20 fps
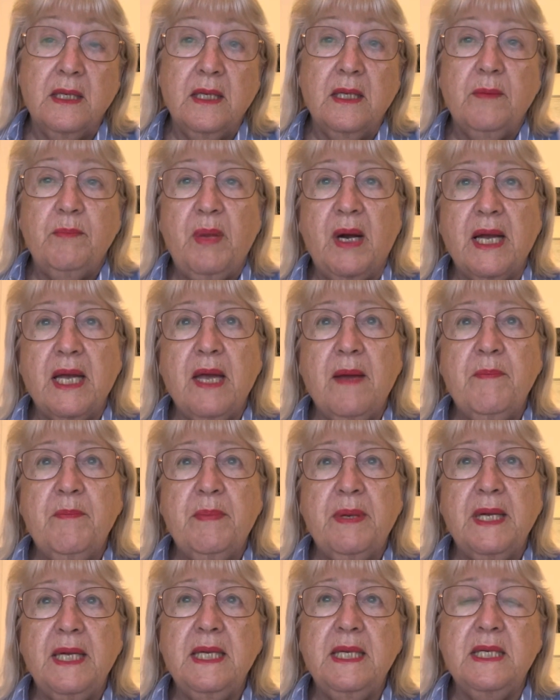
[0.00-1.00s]
by
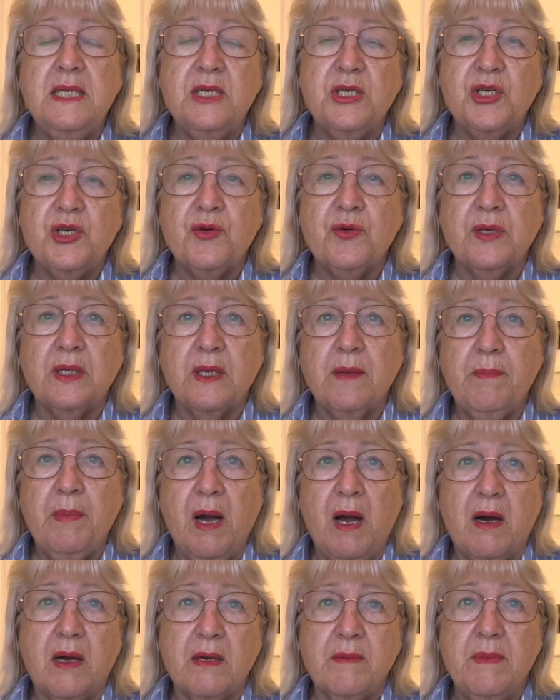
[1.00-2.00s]
MPs during a
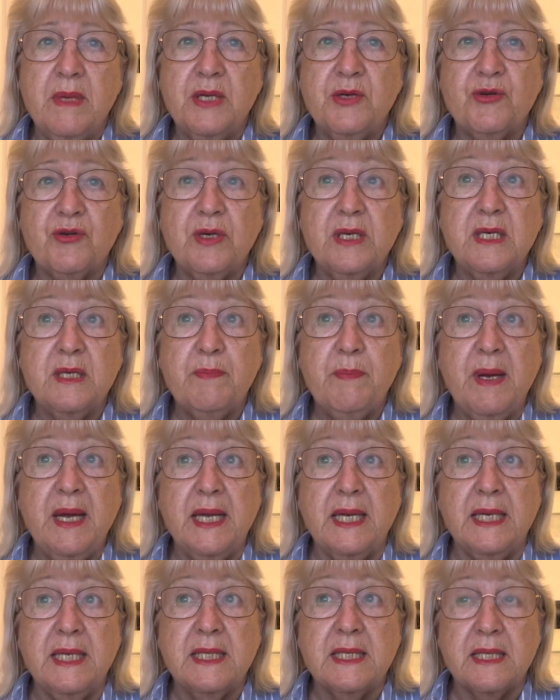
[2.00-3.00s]
parliamentary
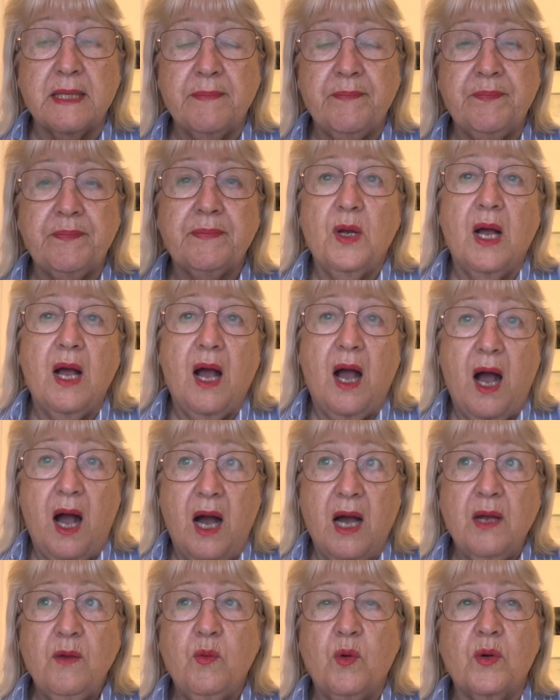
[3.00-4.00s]
debate.
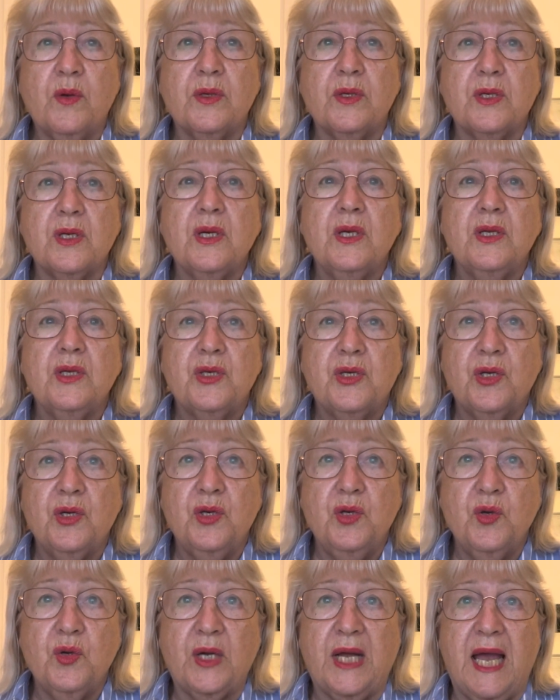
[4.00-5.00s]
I want to
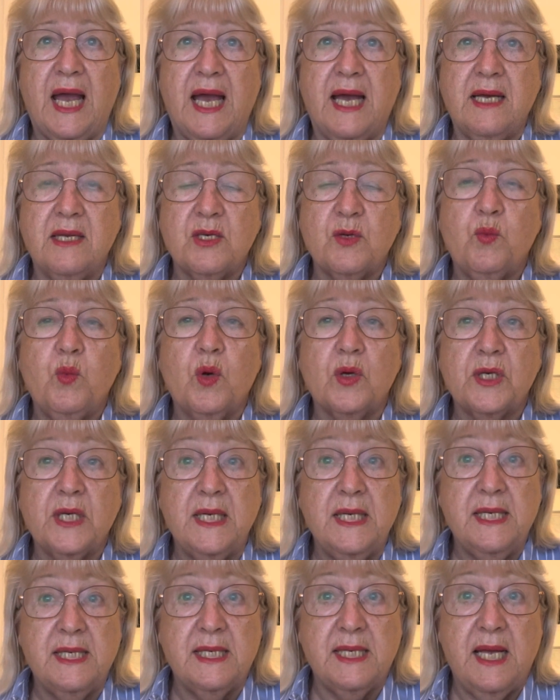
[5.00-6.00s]
look at what he
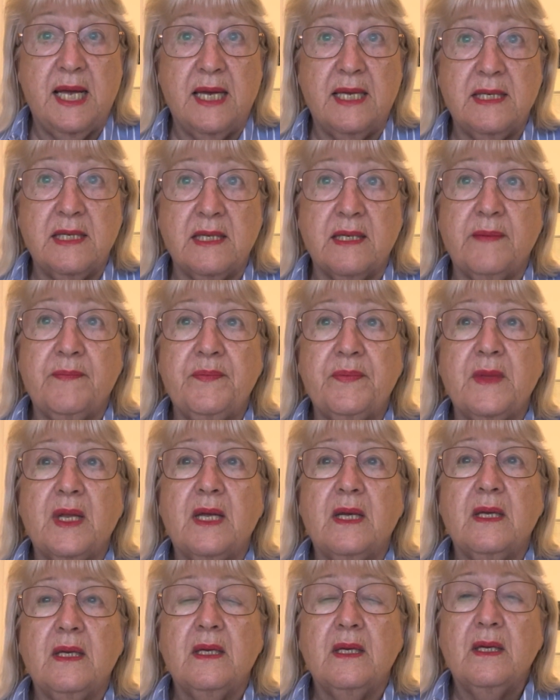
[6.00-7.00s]
said,
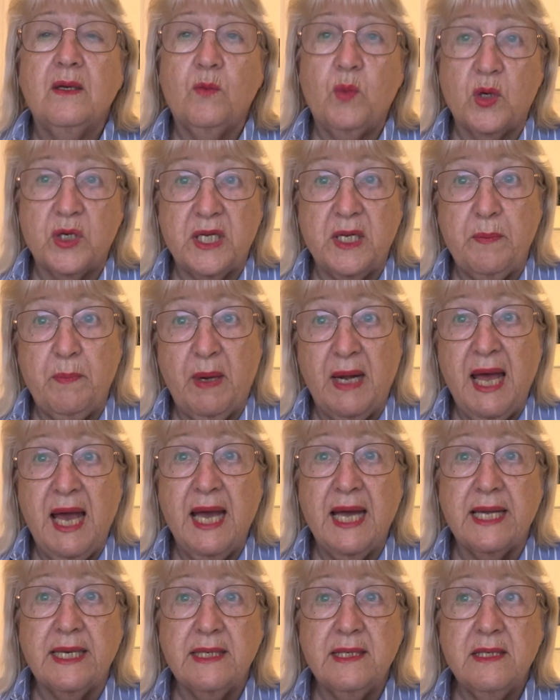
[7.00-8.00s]
what he
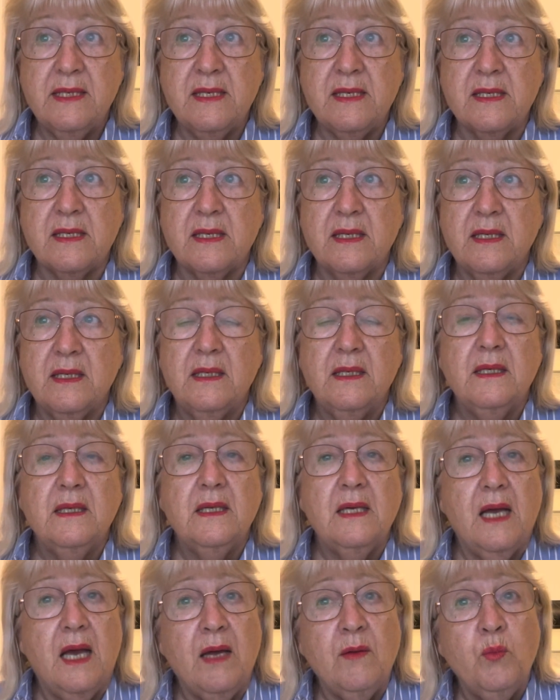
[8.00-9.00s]
plans,
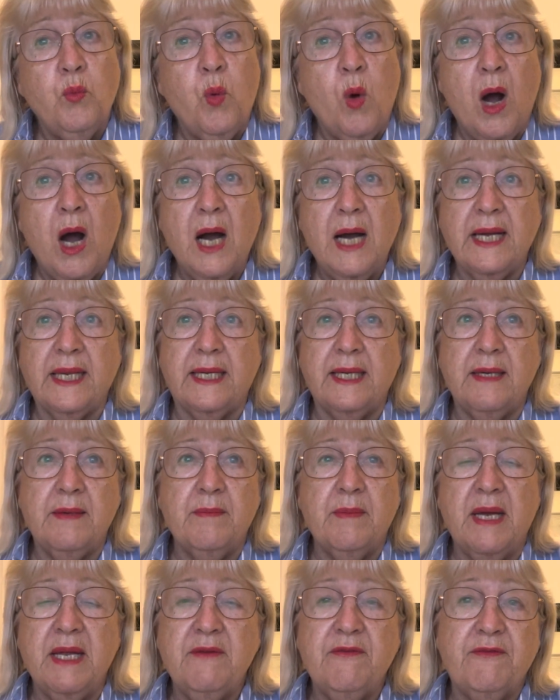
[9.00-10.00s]
and why it
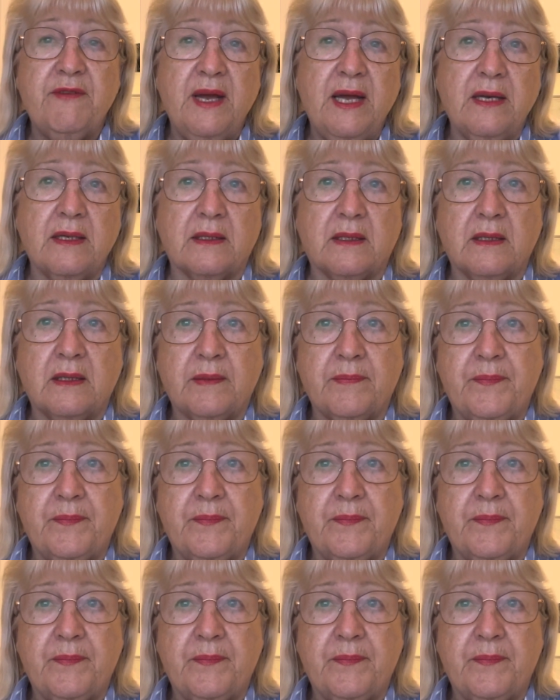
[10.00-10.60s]
may fail.